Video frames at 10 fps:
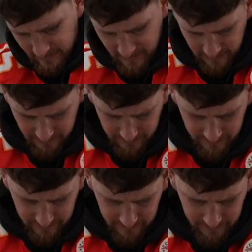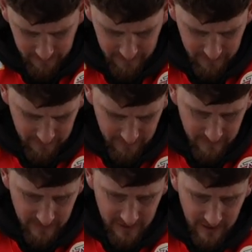No.
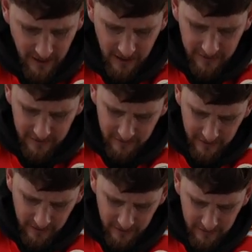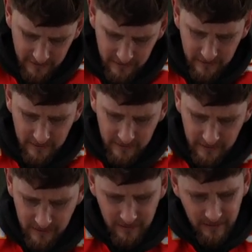It's a harden or anything.
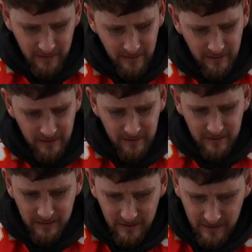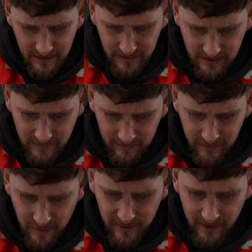It's
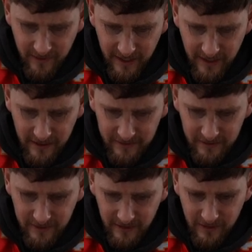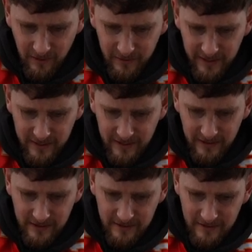probably already hardened with how cold it is here.